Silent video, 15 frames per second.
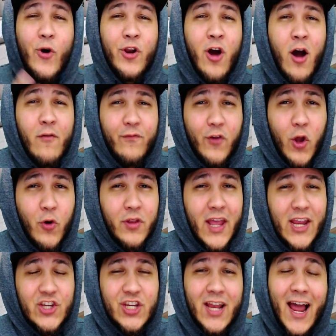going on,
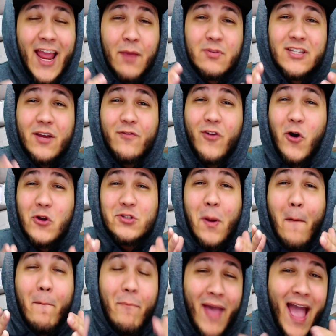Flow Nation? I am SickFlow,
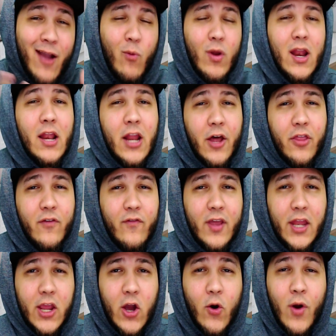so I'm back with another
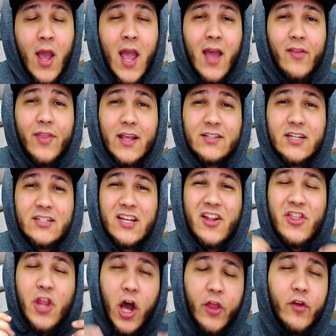video. This
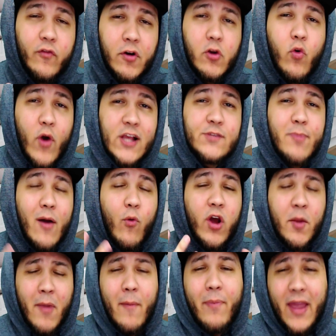is another request by
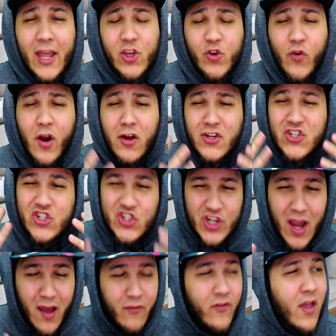one of my
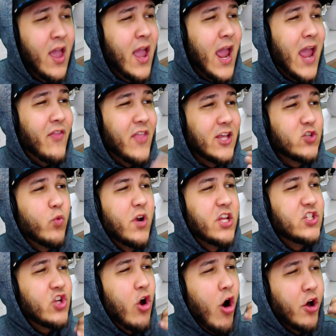Patreons, Jeff, and this
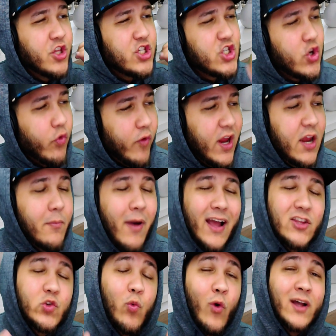one is called Screen
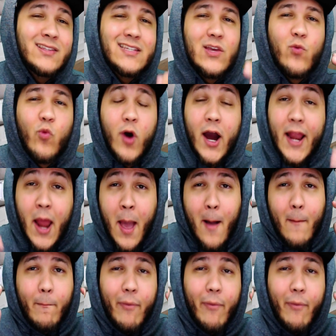by 21